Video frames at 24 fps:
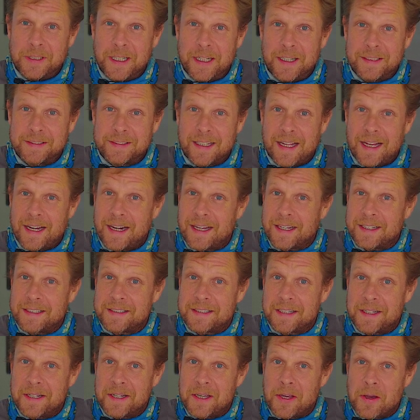does, that I can
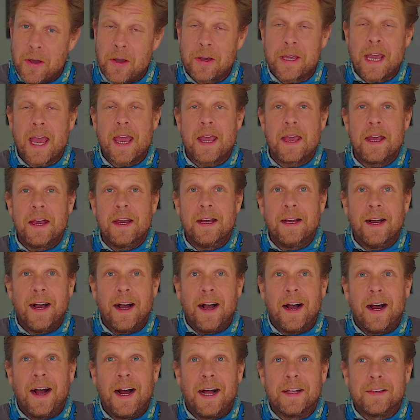tell you. Okay,
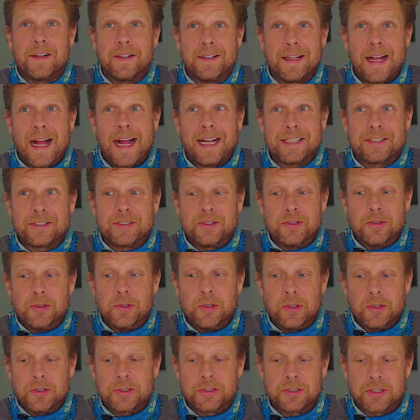uh, The Last
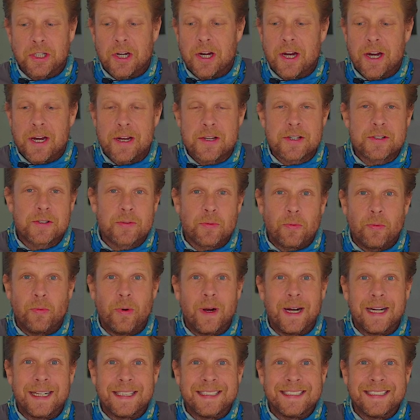Duel stars
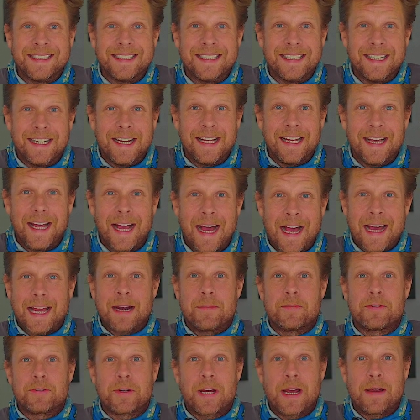one
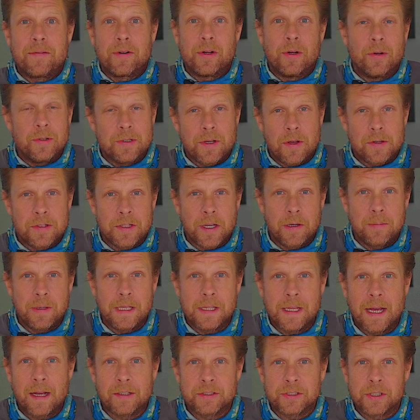Adam Driver, who's also going to be
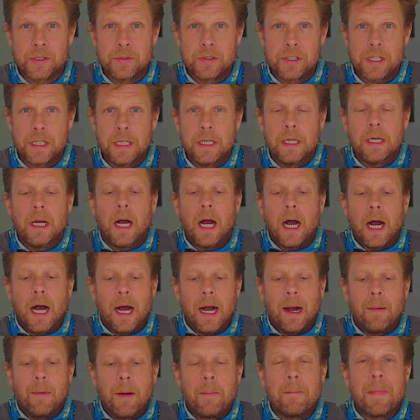in the House of Gucci,
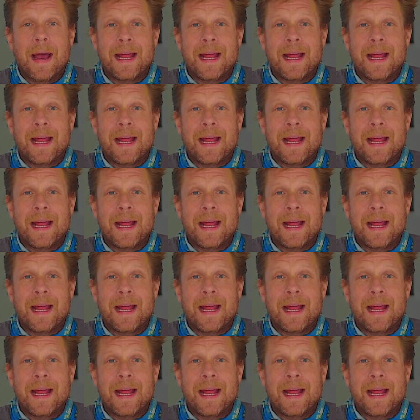uh, one